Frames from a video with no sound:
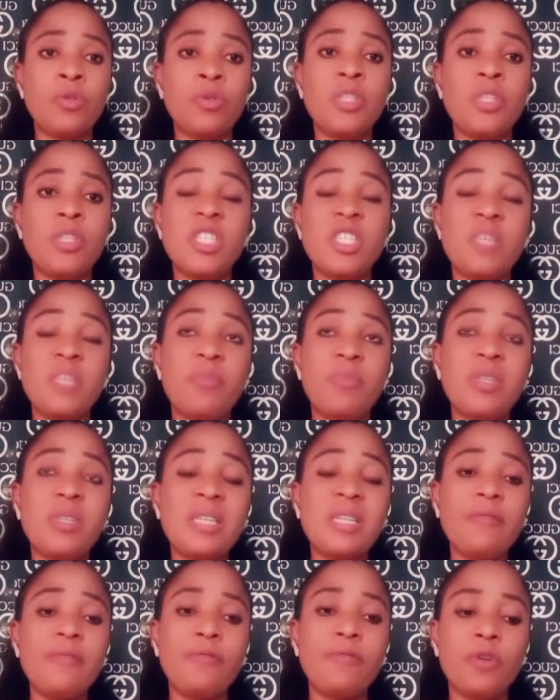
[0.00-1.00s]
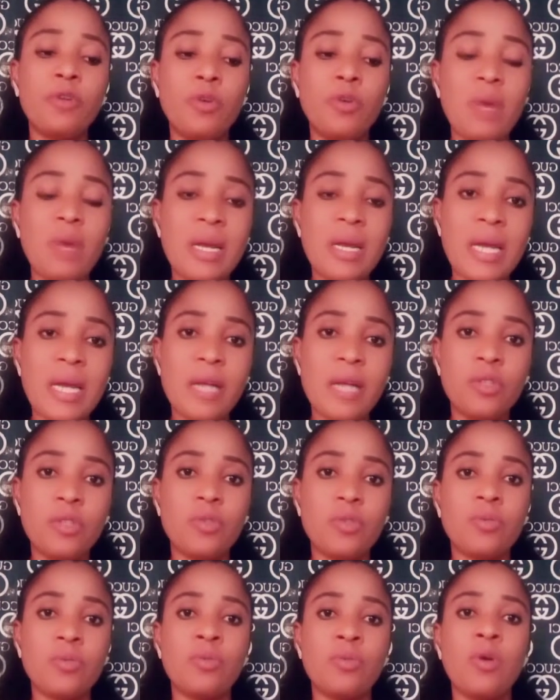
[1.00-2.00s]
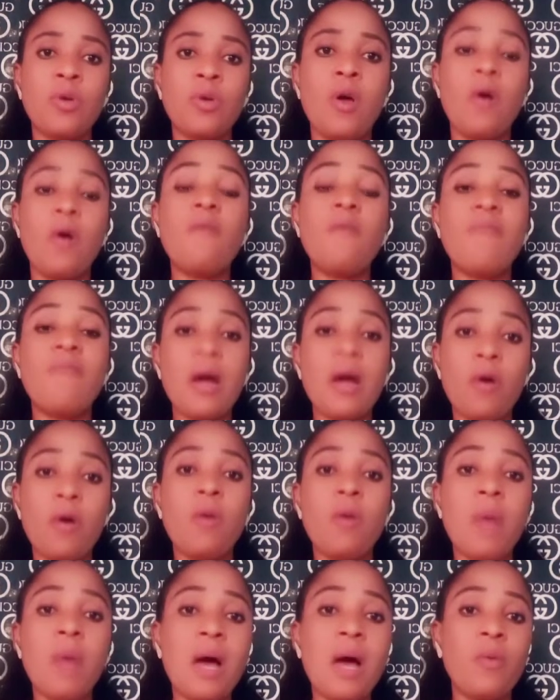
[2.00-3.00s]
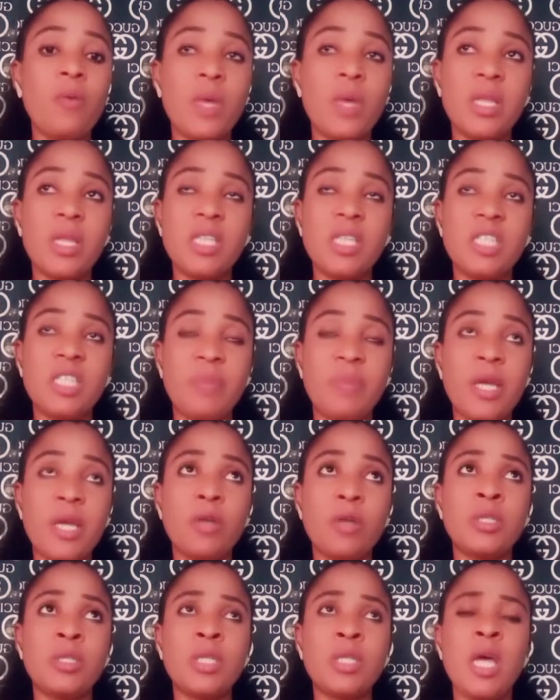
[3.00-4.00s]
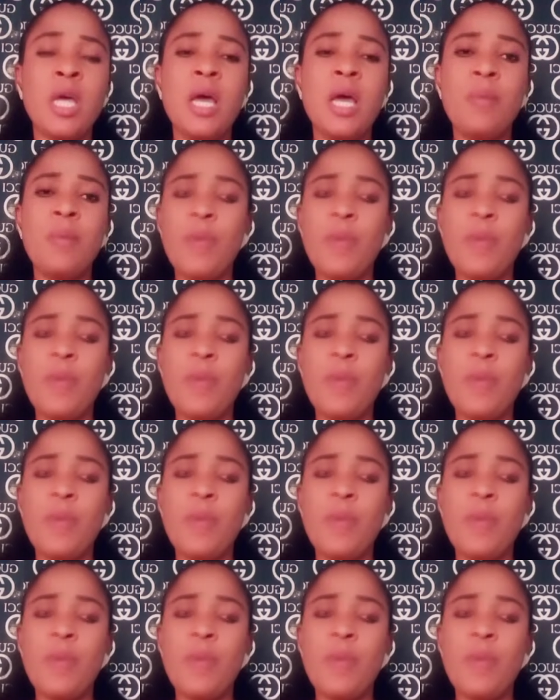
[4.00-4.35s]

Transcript: So it is important for you and I to overcome our weaknesses because